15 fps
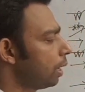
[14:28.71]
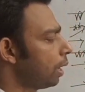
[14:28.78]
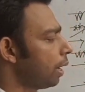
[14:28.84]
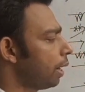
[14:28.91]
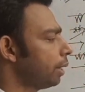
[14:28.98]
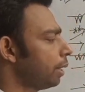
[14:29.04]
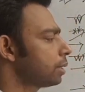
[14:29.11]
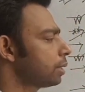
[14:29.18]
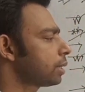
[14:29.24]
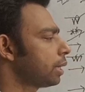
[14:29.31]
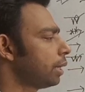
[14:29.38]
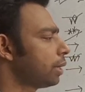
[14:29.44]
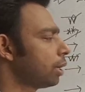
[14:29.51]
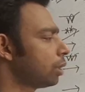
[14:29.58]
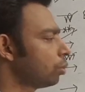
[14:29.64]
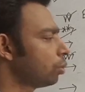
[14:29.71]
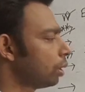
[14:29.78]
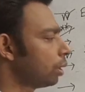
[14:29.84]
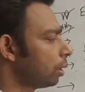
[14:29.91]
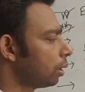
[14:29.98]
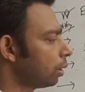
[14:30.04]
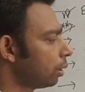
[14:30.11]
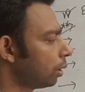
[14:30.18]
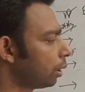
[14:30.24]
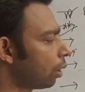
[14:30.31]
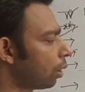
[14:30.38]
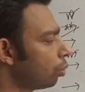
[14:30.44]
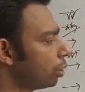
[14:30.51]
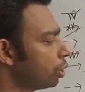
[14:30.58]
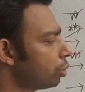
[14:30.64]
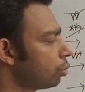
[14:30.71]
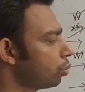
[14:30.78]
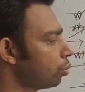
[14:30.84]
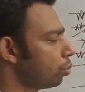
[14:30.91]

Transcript: and scattered to the ground tissue,